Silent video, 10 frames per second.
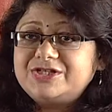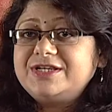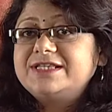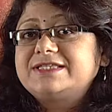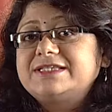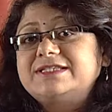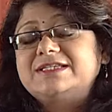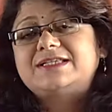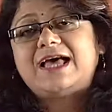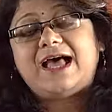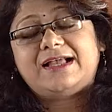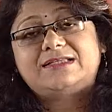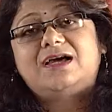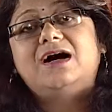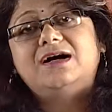an incident had
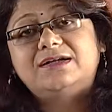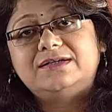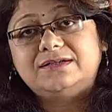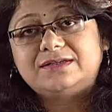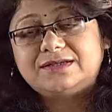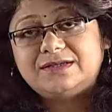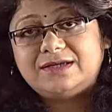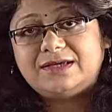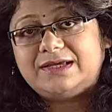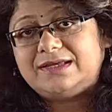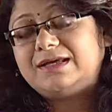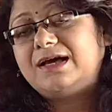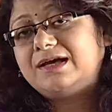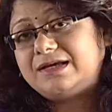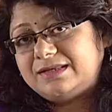occurred in
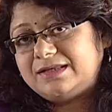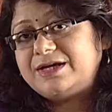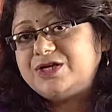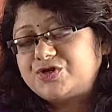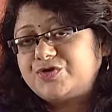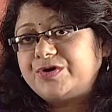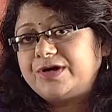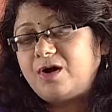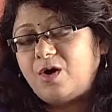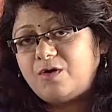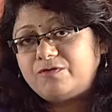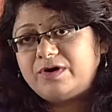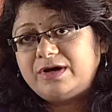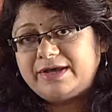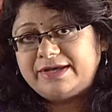the history of
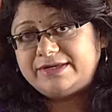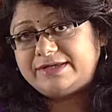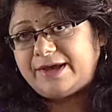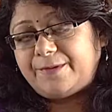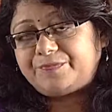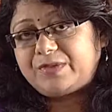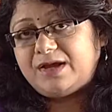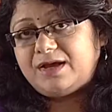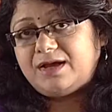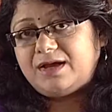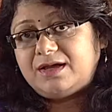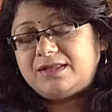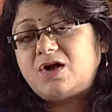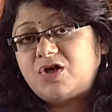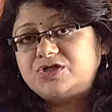India, in the
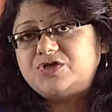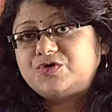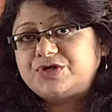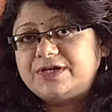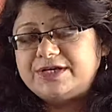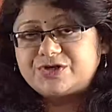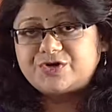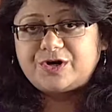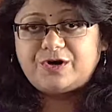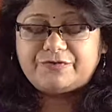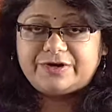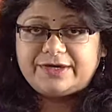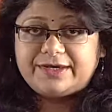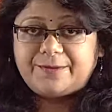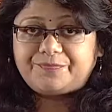constitutional history of
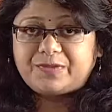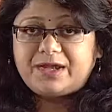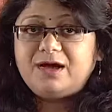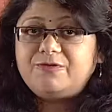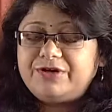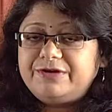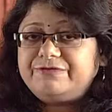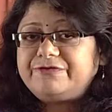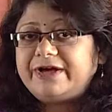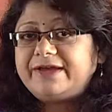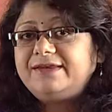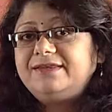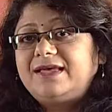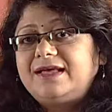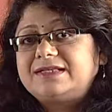India. We find
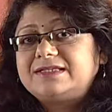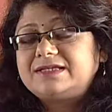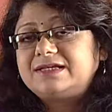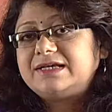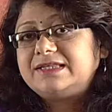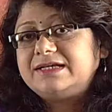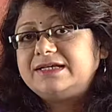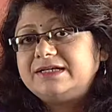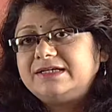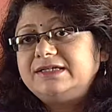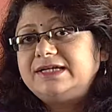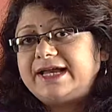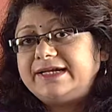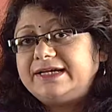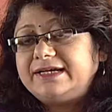that in the year
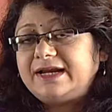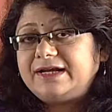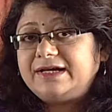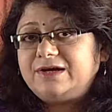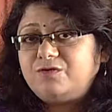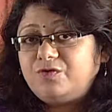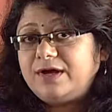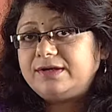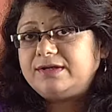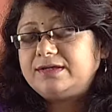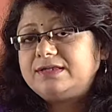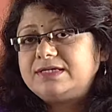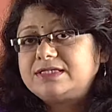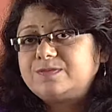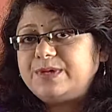1991, the
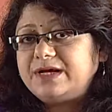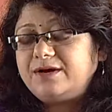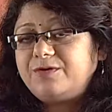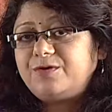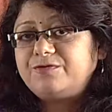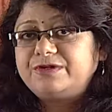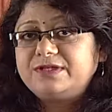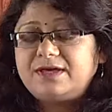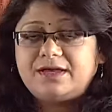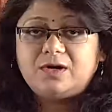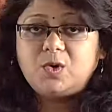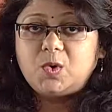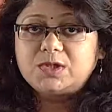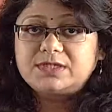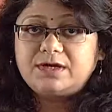Speaker of the then
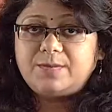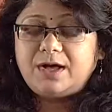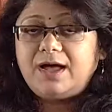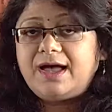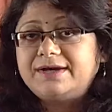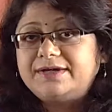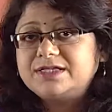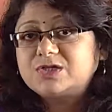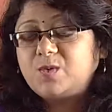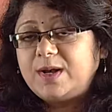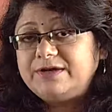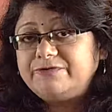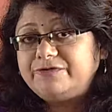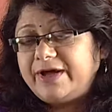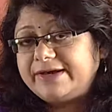Lok Sabha had
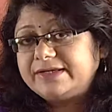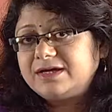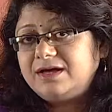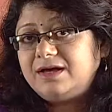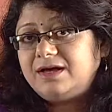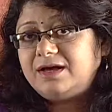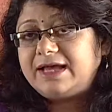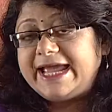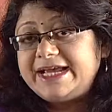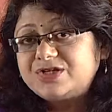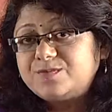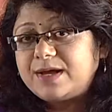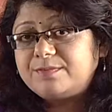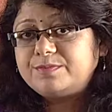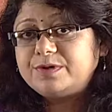disqualified 8
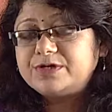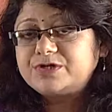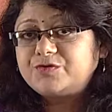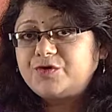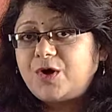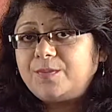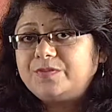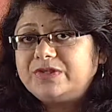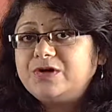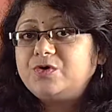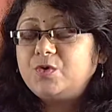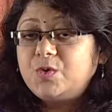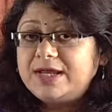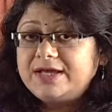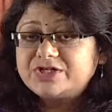members from the
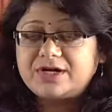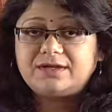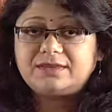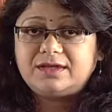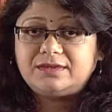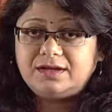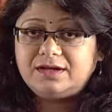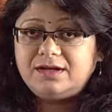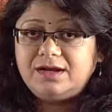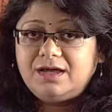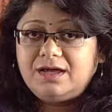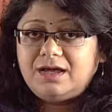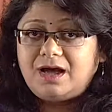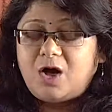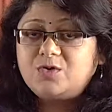ruling Janata Dal,
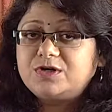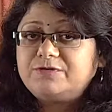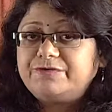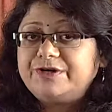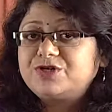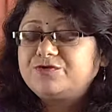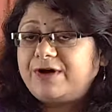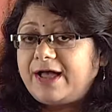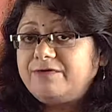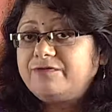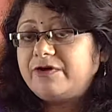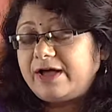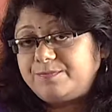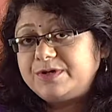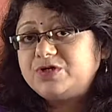out of which 5
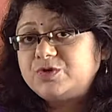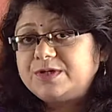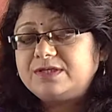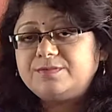happened to be the